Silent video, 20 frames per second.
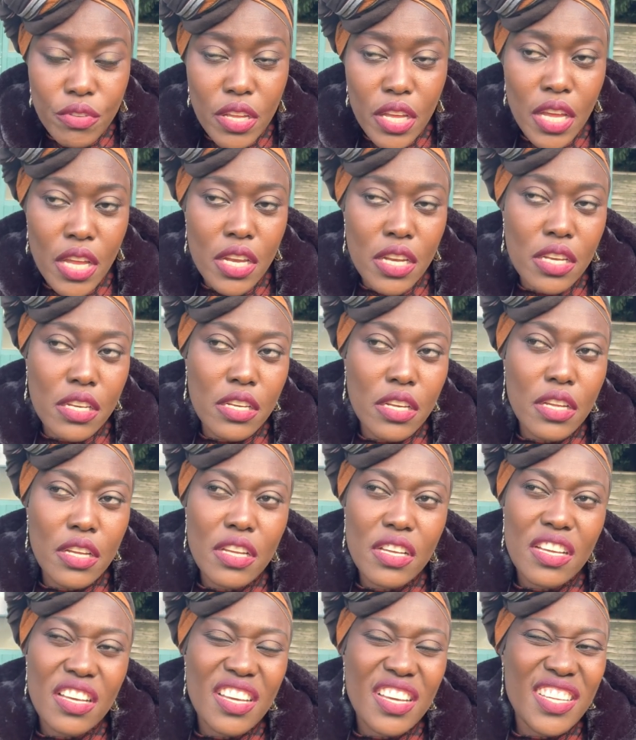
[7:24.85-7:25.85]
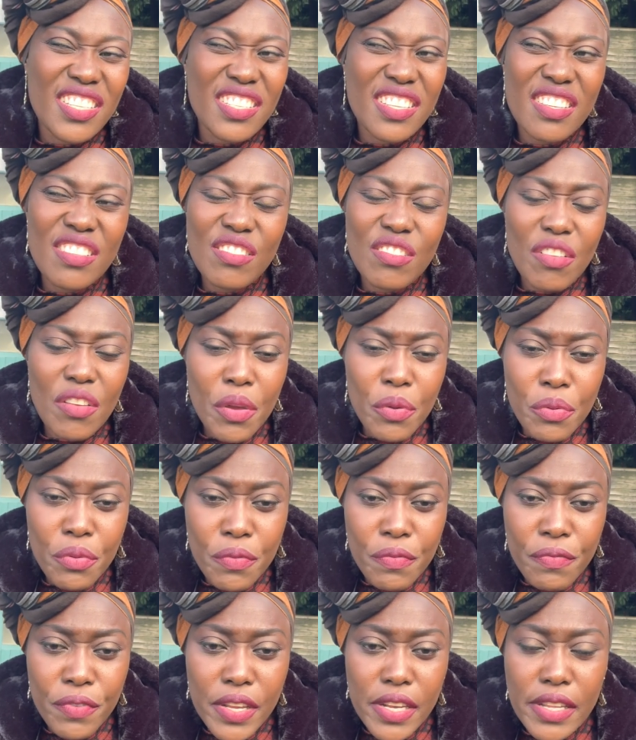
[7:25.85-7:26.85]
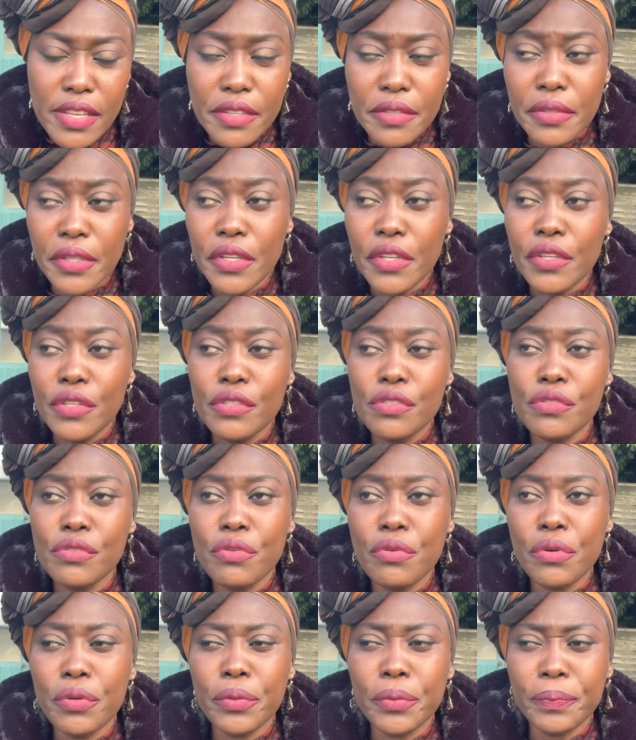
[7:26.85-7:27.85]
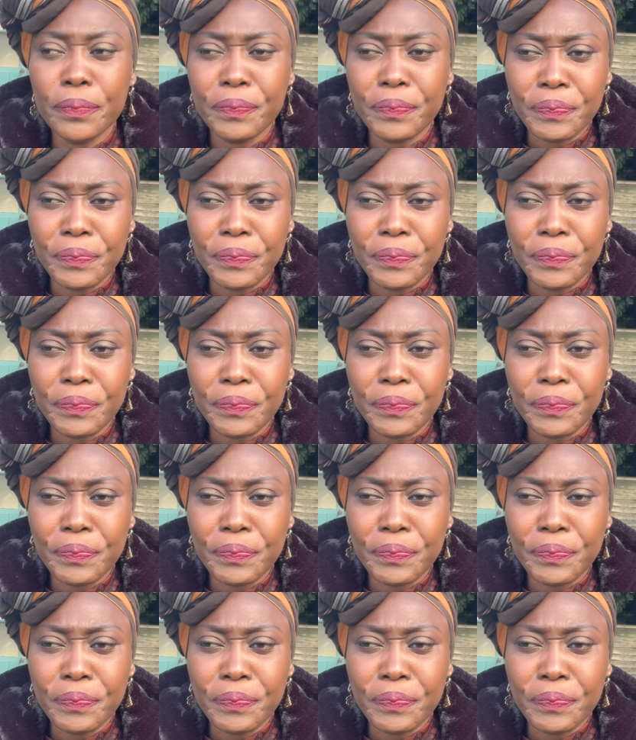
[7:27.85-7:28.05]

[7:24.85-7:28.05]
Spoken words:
And it's not a good feeling. So